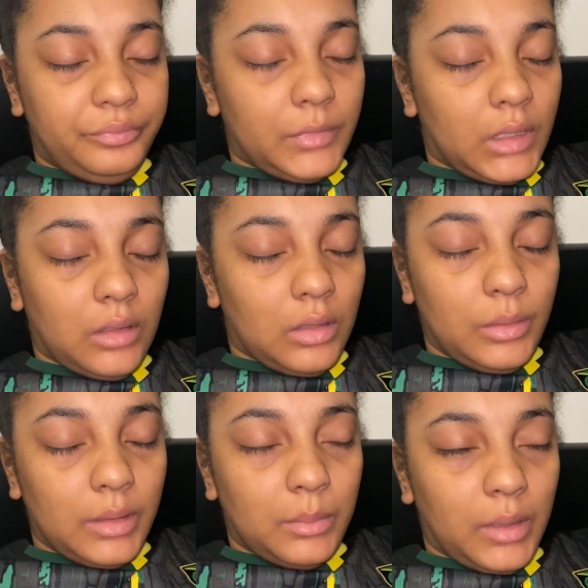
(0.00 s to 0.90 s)
it's hard
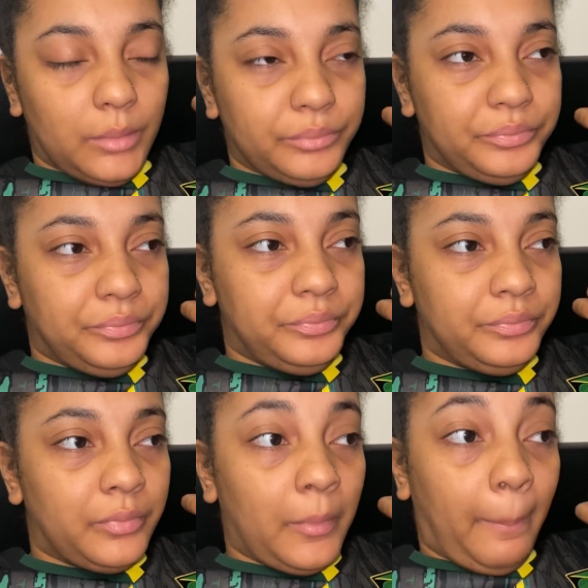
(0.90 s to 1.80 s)
to explain
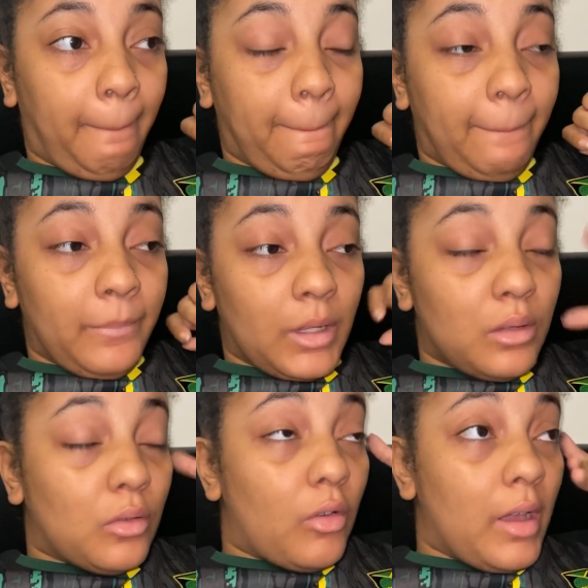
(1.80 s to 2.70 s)

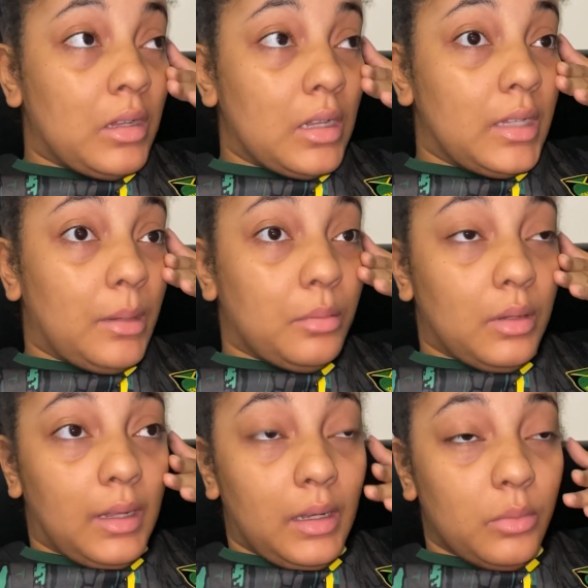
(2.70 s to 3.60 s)
was crying on the table. The
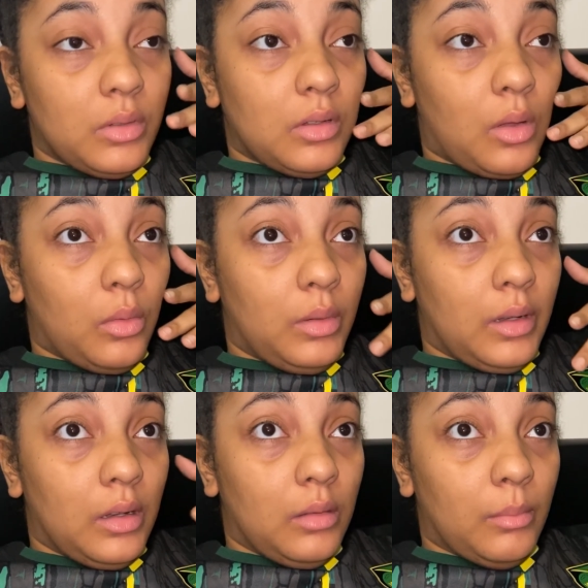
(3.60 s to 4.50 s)
lady was just
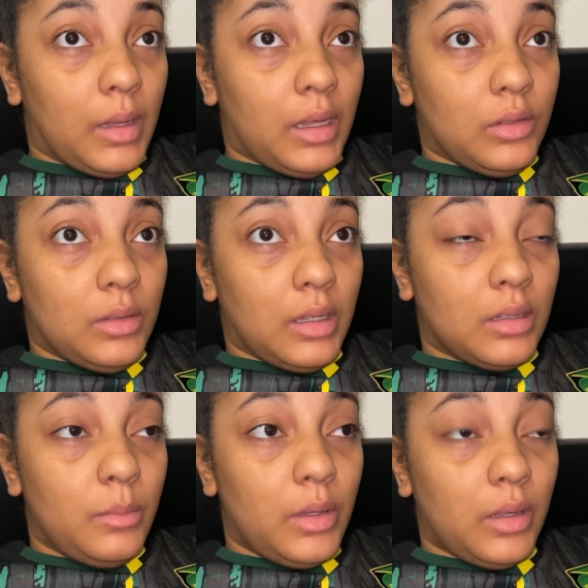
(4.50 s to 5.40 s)
holding my hand. She's like, it's
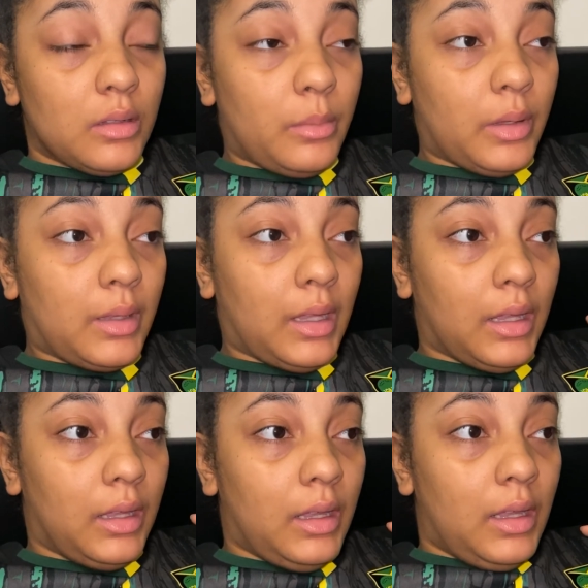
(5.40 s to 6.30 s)
gonna be okay, it's gonna be
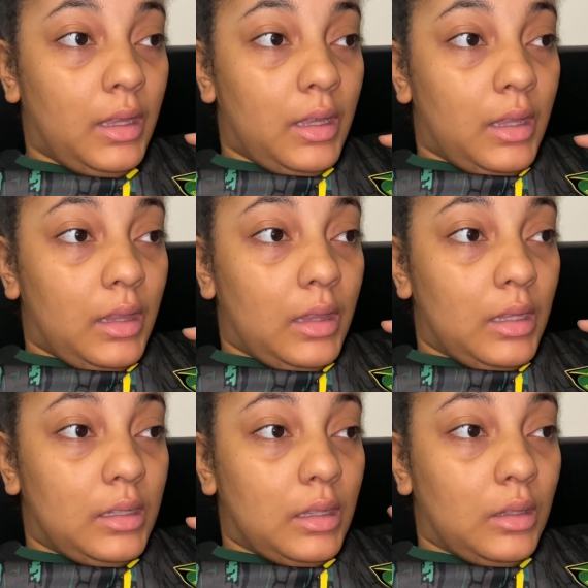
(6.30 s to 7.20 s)
okay. And
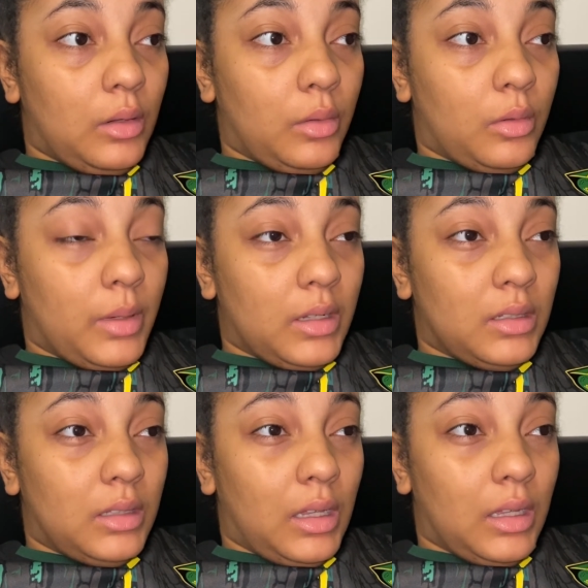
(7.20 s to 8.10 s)
they did the local
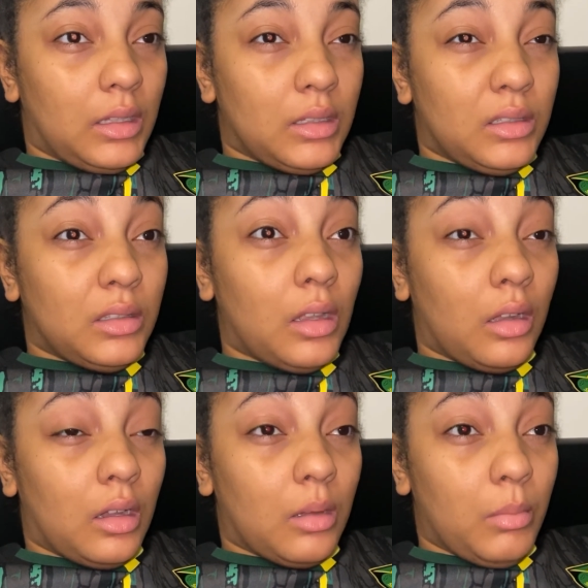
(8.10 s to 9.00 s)
anesthetic that
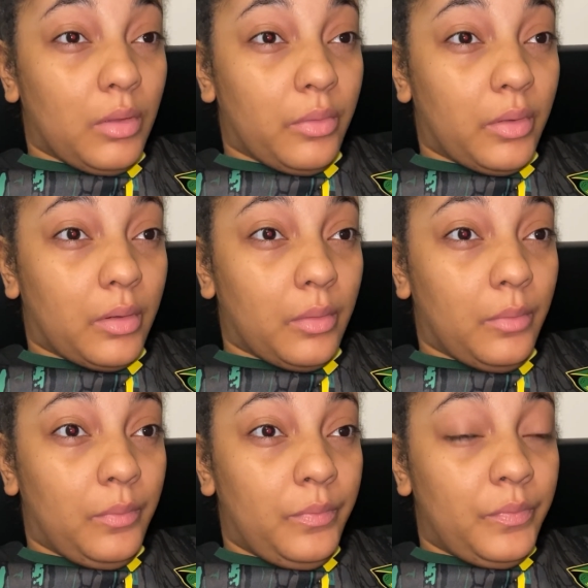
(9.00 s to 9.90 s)
stung like a motherfucker.
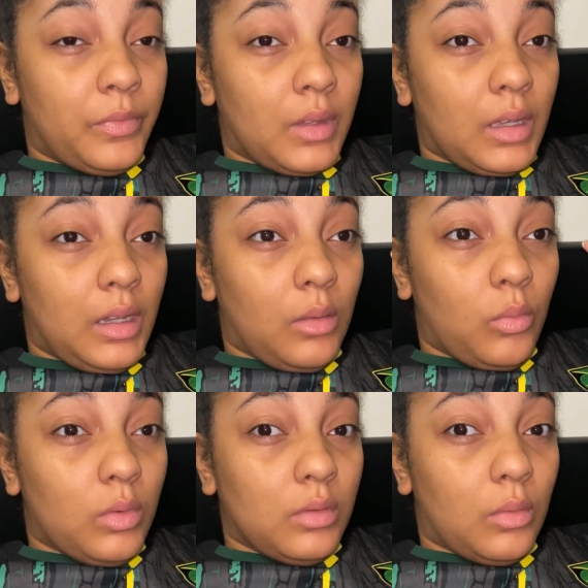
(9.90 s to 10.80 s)
And it
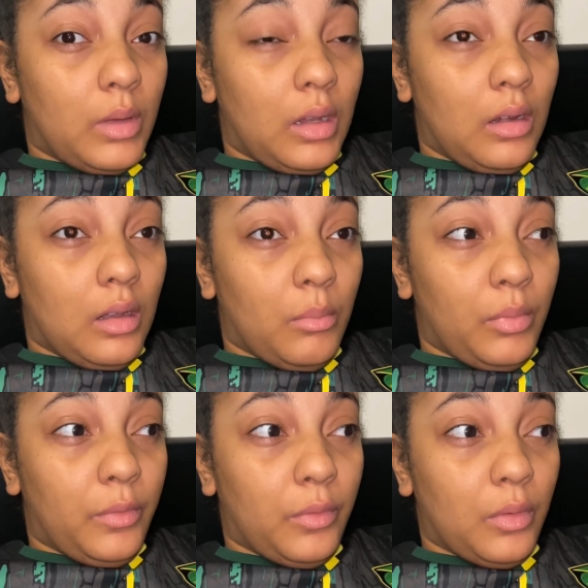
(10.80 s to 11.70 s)
wasn't quite numb
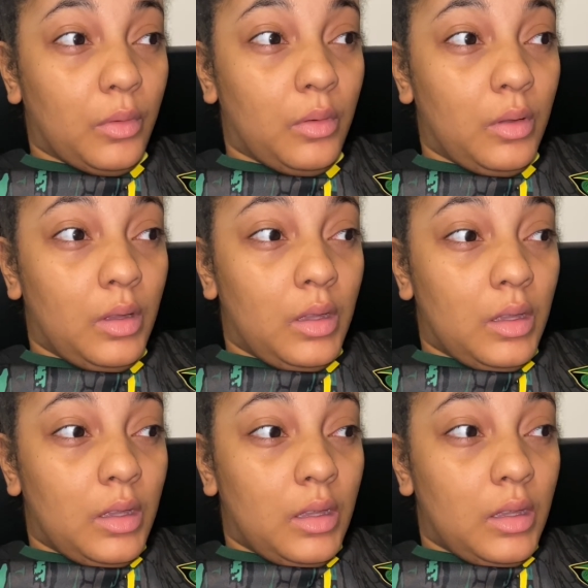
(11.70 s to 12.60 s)
before
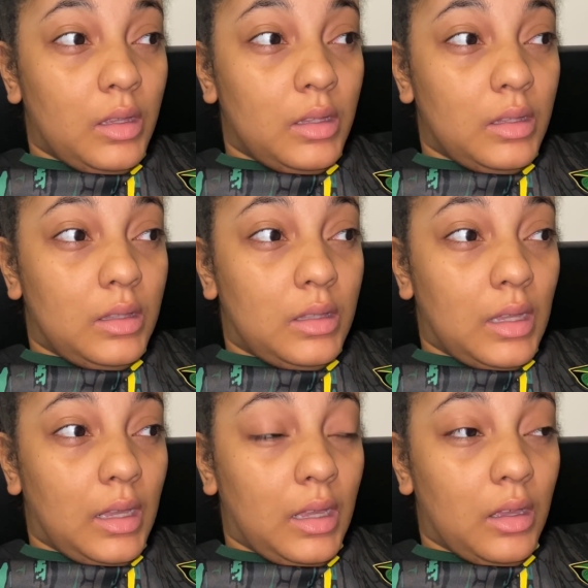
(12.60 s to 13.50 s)

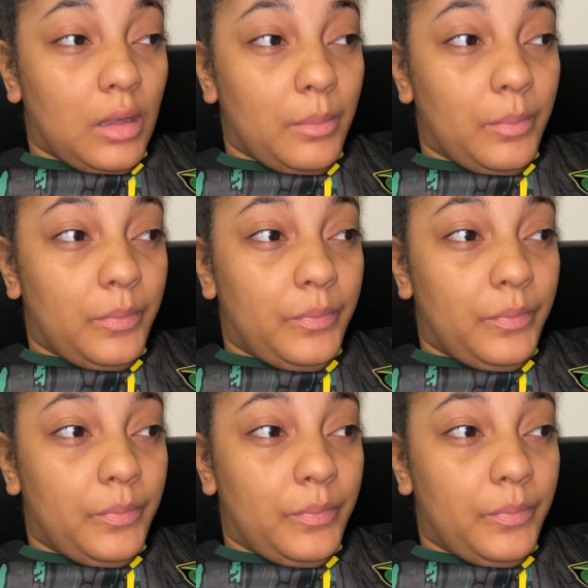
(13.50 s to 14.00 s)
they um,